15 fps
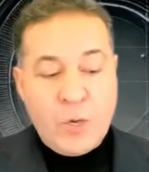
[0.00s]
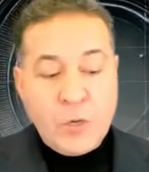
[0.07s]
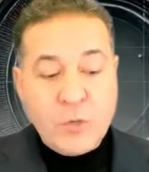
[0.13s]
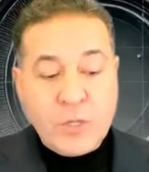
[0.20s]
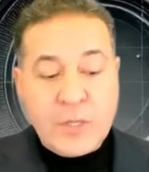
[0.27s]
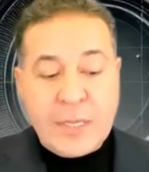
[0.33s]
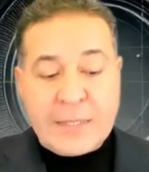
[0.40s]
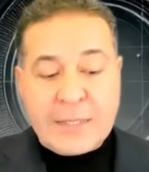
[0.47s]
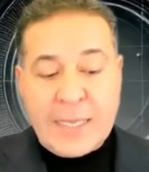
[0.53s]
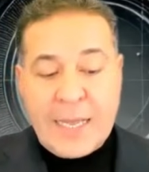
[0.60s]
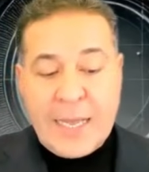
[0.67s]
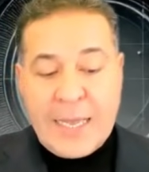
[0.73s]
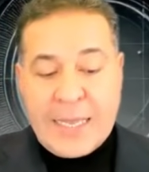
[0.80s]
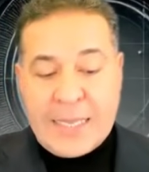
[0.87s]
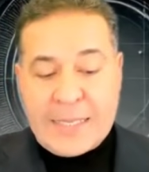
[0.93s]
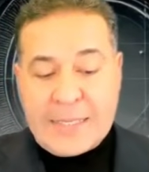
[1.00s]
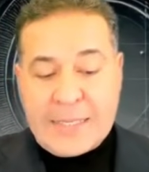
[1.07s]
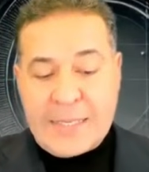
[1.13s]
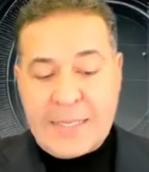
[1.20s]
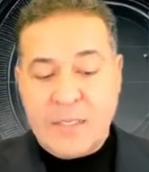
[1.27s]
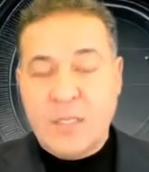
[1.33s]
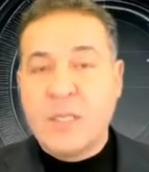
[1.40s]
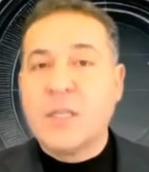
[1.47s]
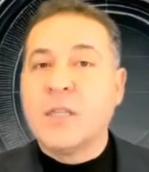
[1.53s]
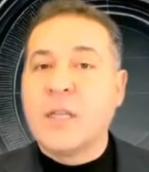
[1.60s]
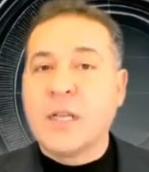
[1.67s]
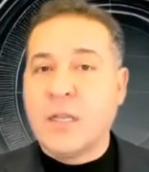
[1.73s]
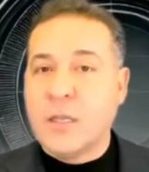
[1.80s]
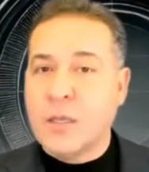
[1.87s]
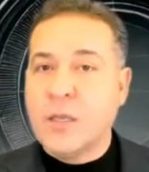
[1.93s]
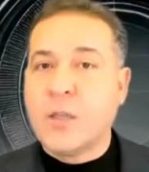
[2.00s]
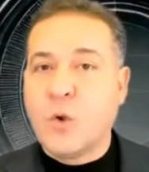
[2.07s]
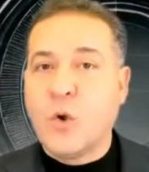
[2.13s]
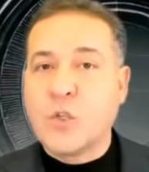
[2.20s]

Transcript: things I insist, like it goes